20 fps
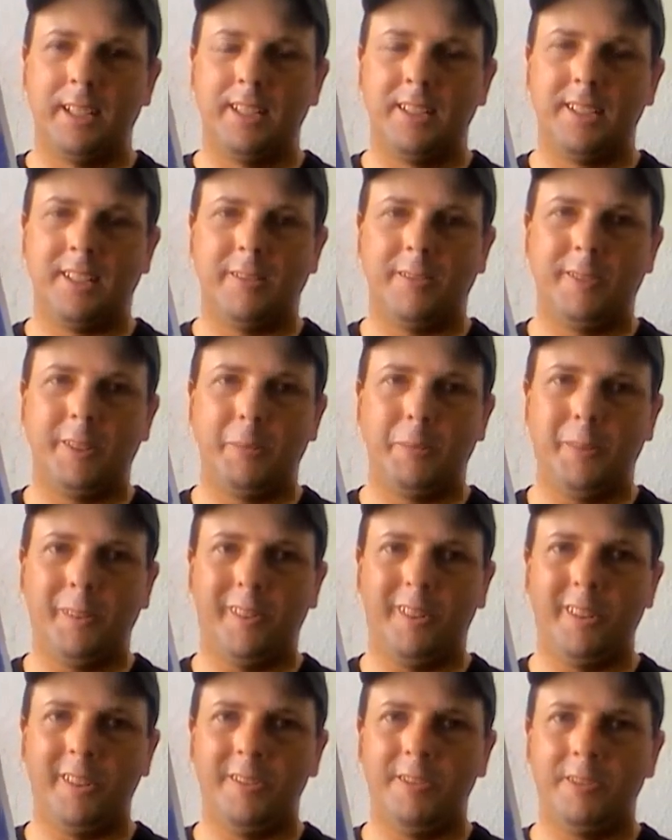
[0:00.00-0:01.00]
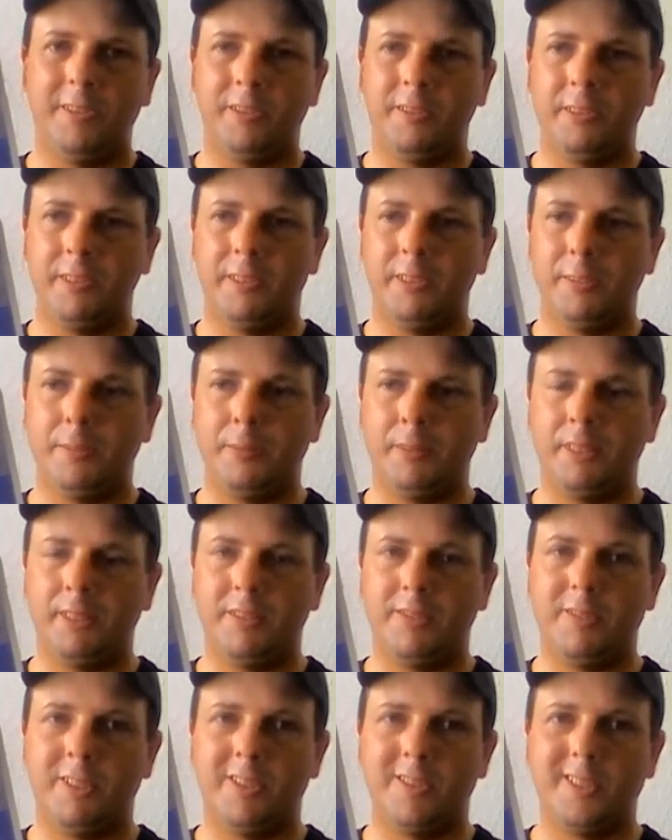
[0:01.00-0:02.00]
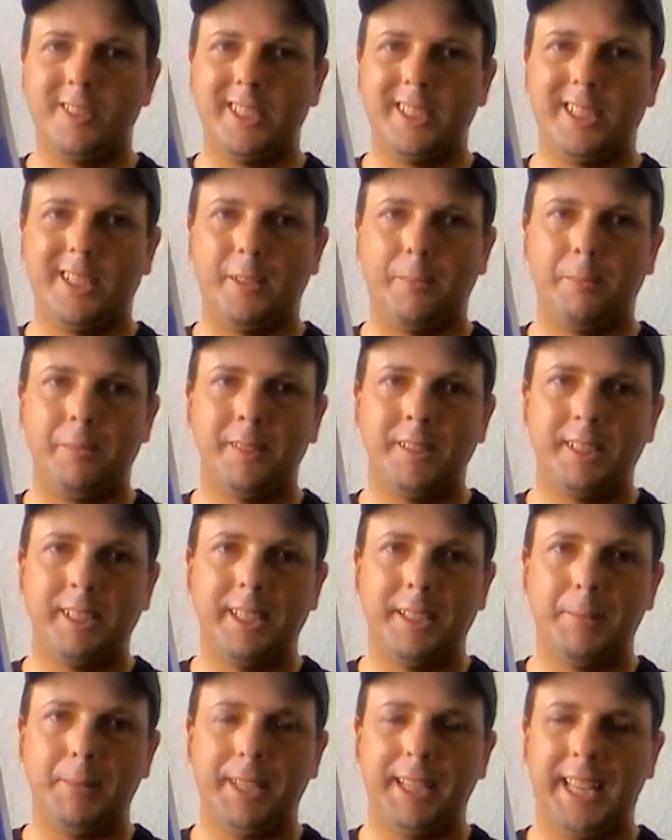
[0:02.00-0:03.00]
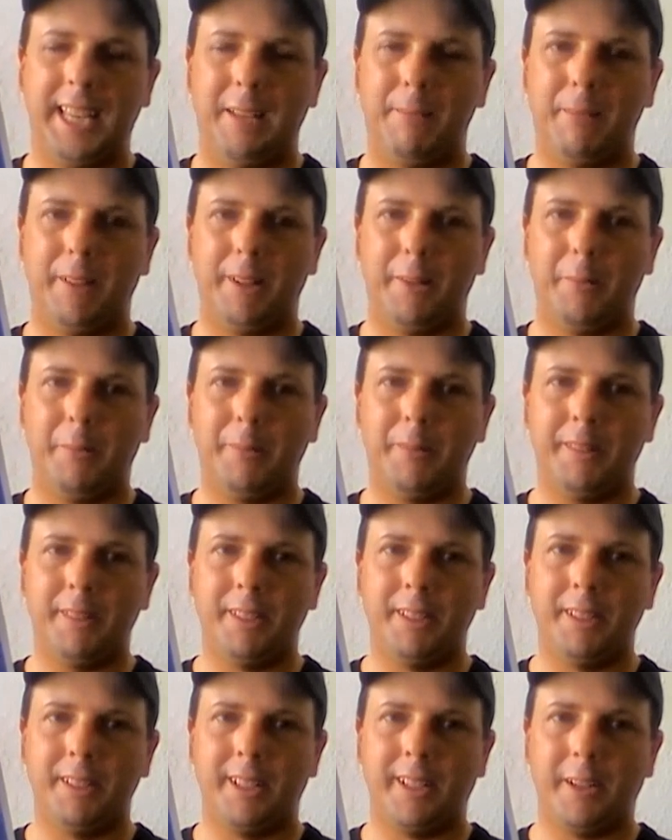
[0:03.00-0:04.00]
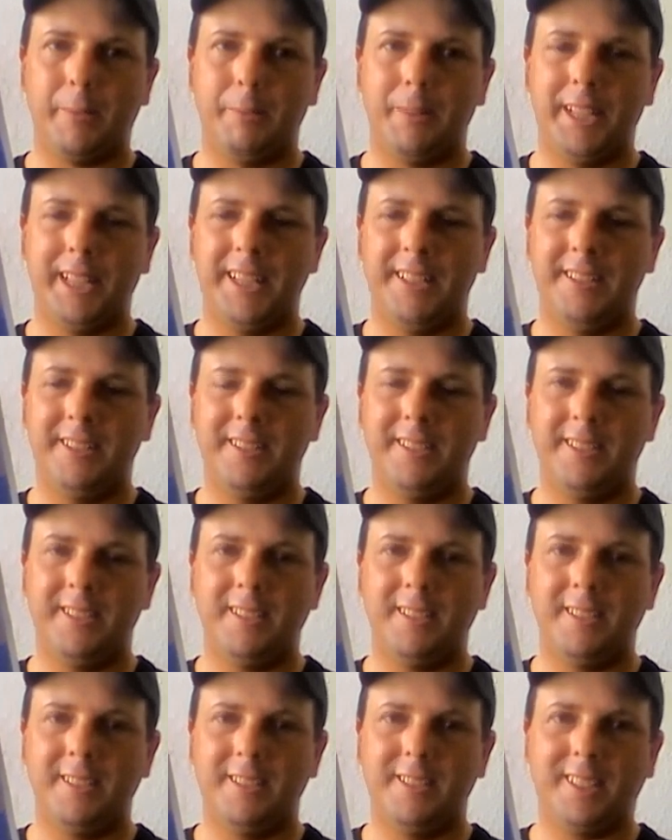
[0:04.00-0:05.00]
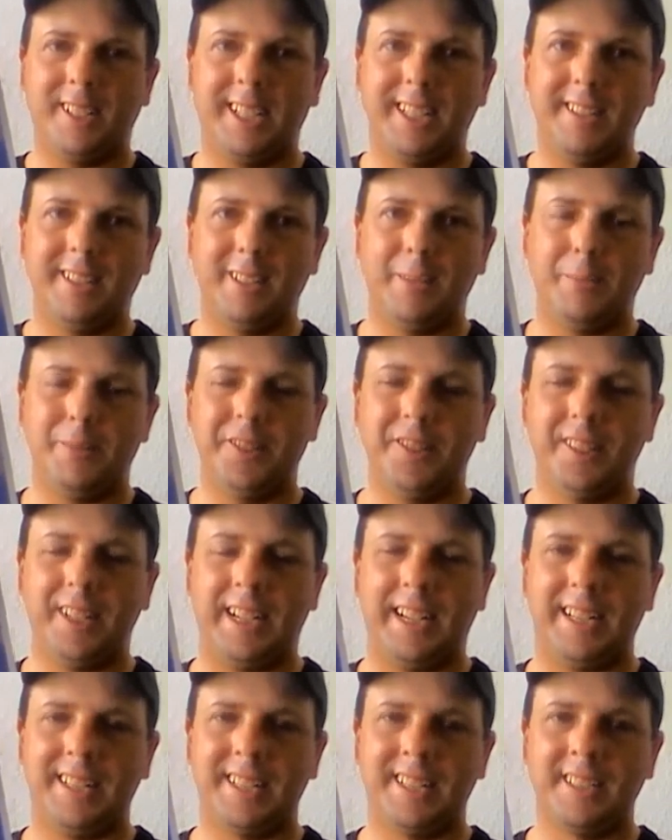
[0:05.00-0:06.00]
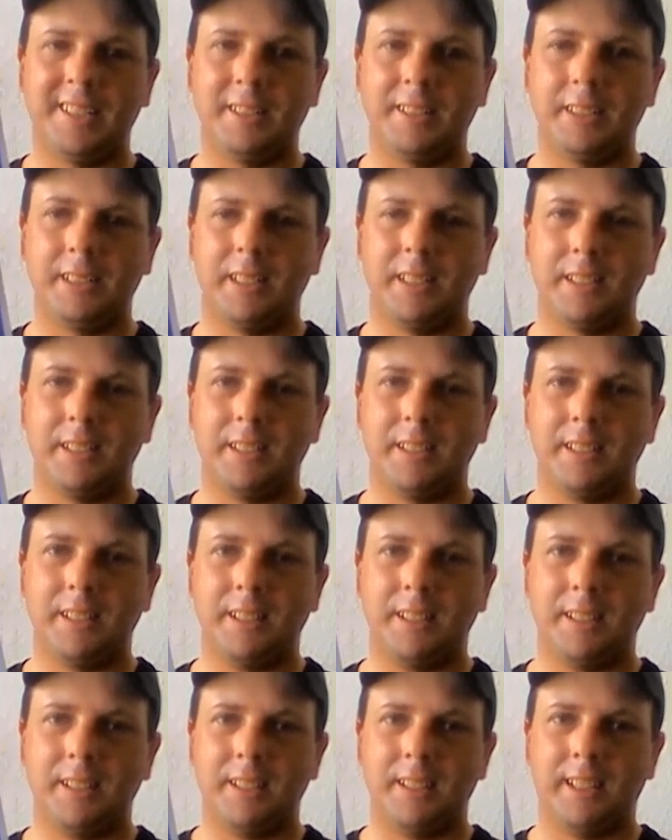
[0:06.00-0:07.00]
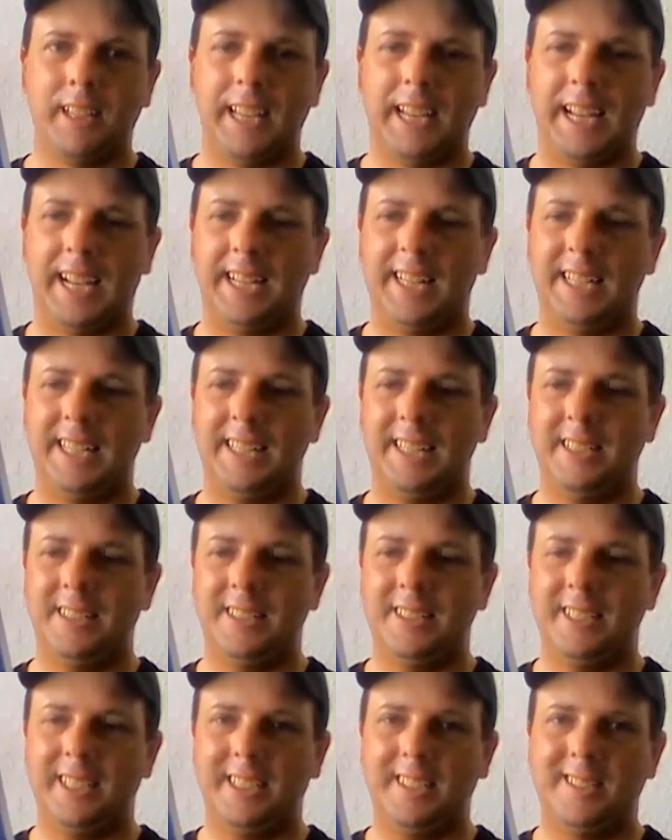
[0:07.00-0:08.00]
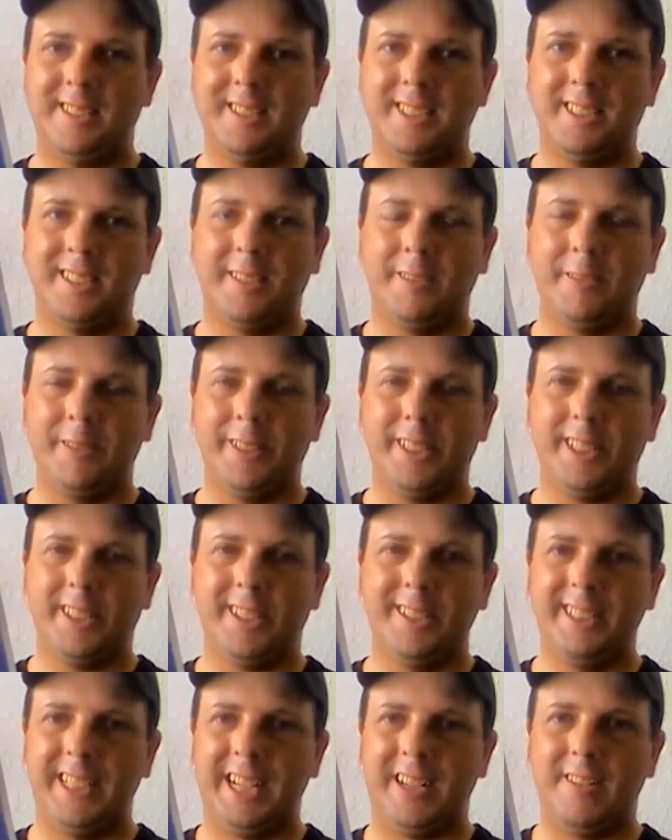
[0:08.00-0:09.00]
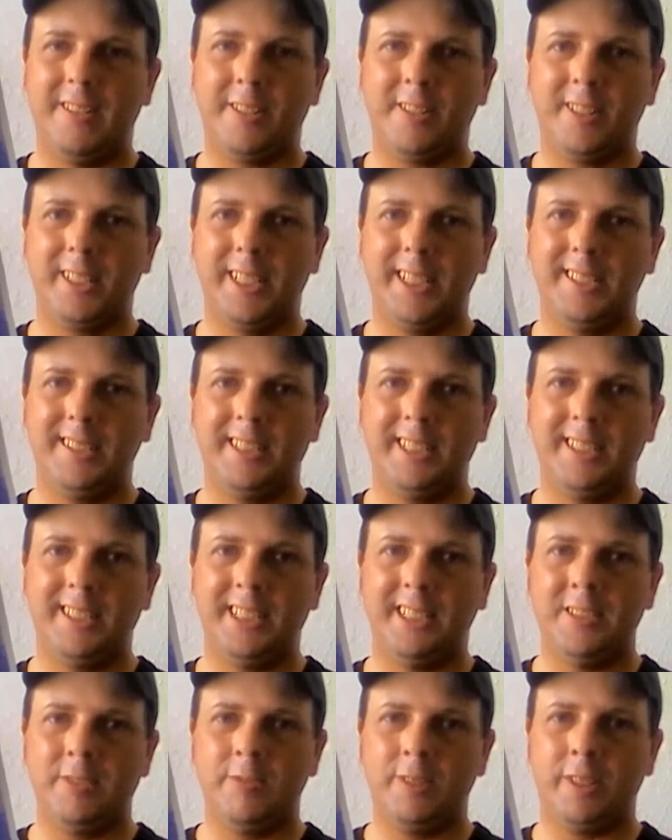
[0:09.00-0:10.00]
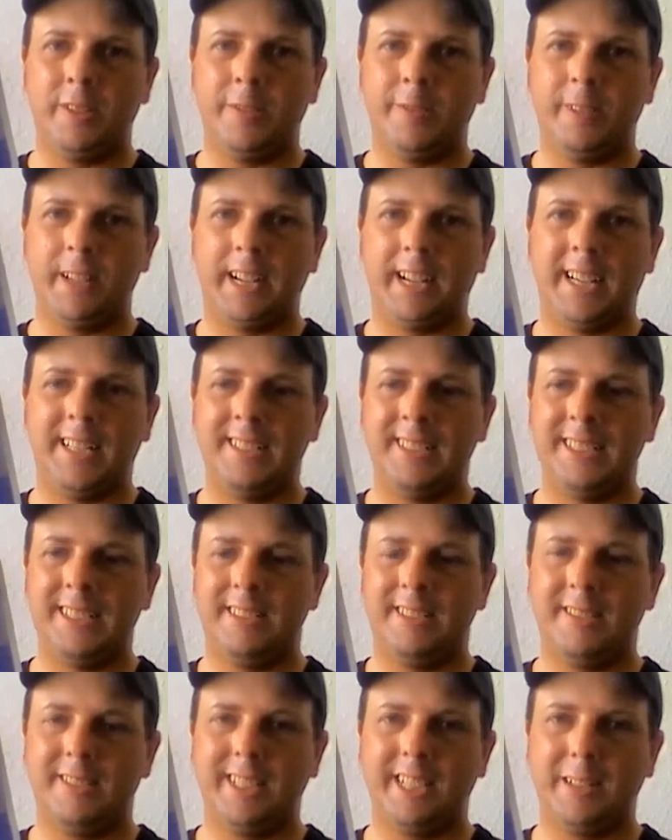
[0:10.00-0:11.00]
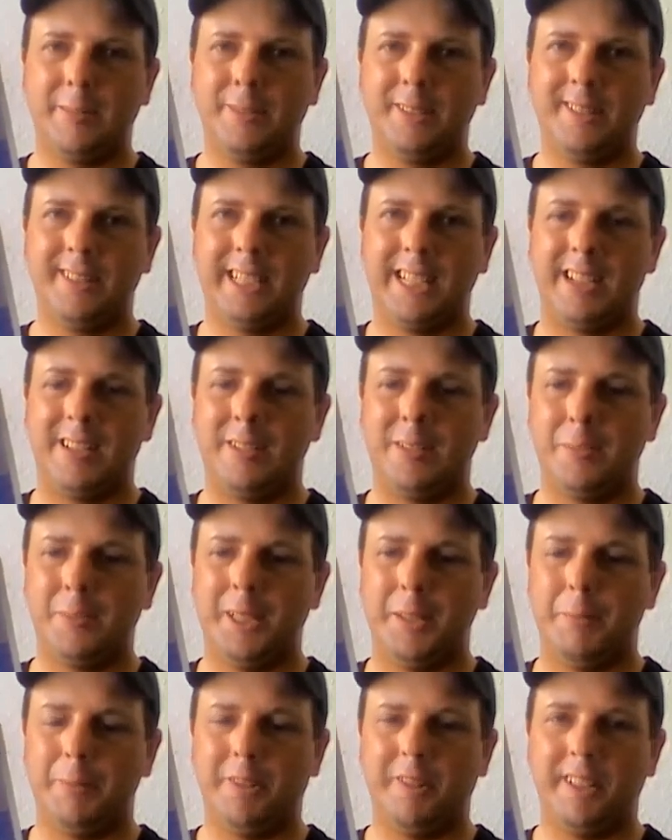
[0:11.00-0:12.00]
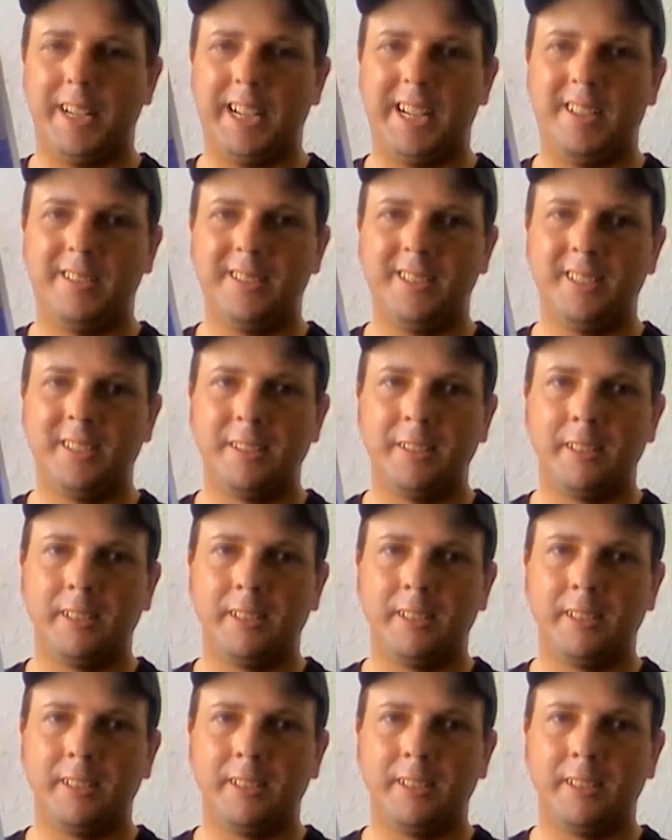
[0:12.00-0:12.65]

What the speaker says: So when Paul grows up, he became a big giant lumberjack, and he's good with cutting down trees. He does it real fast. He helps the townspeople out.